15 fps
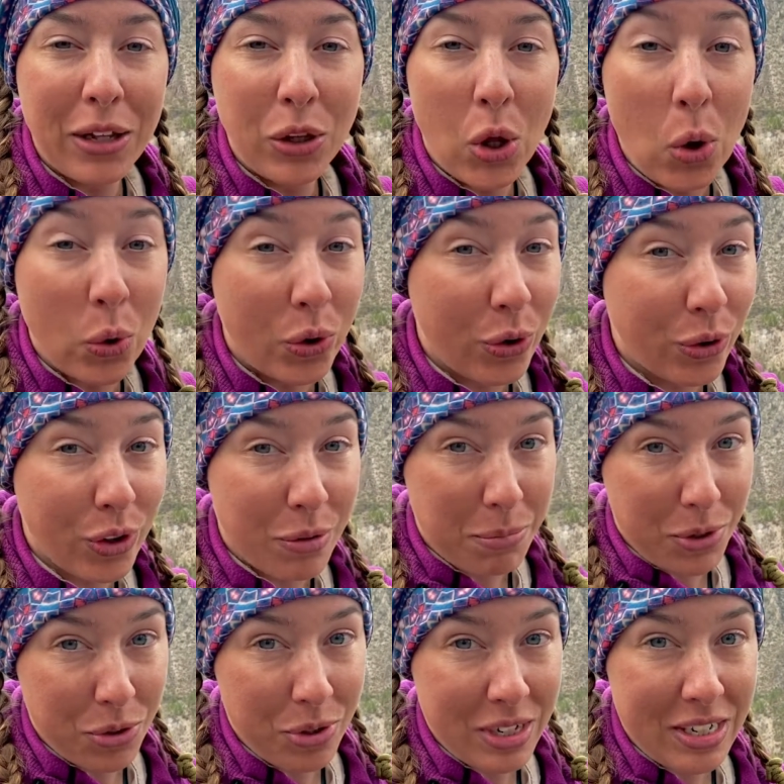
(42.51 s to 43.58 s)
local
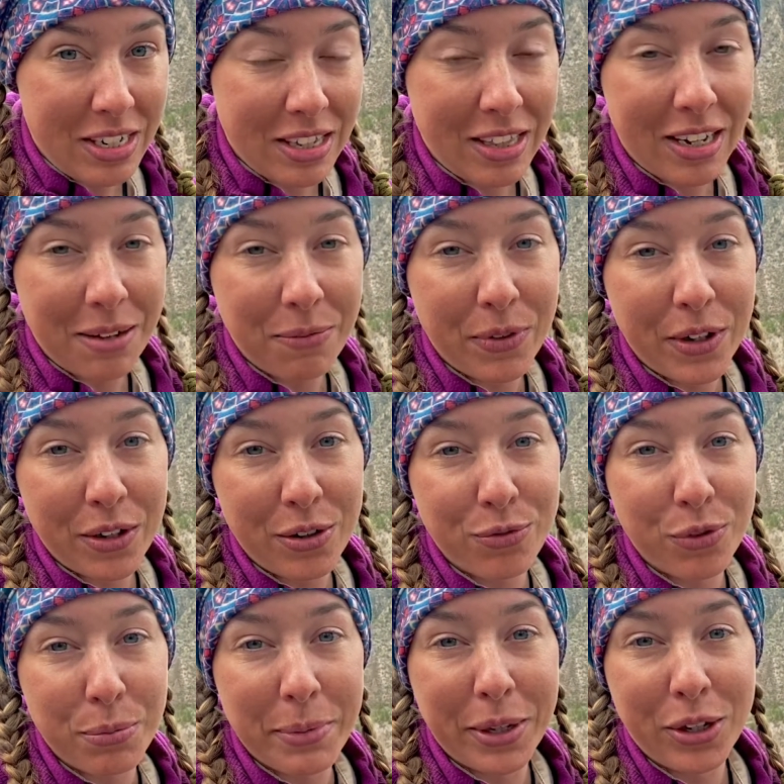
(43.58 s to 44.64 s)
community that I'm very
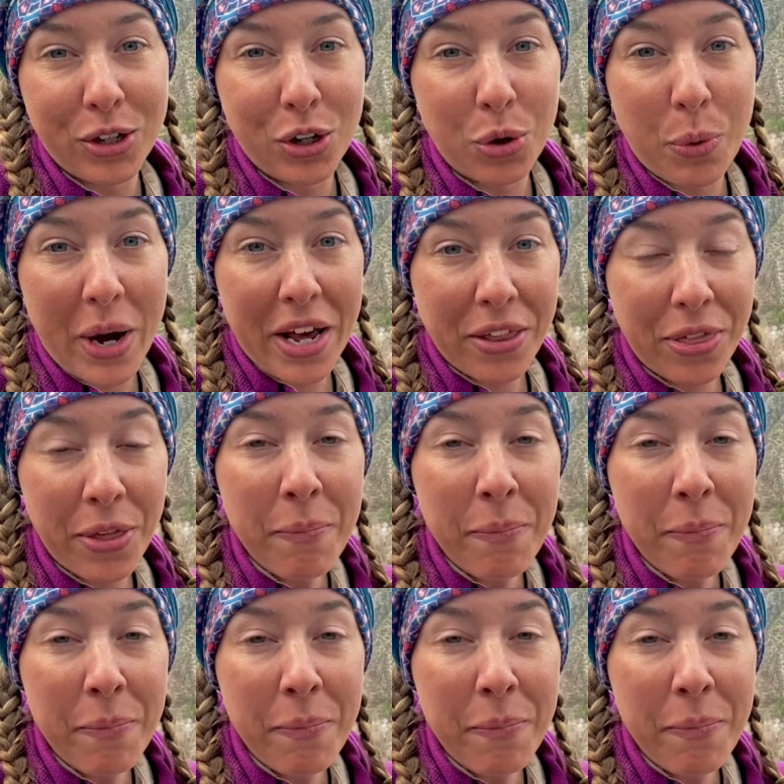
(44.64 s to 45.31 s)
familiar with.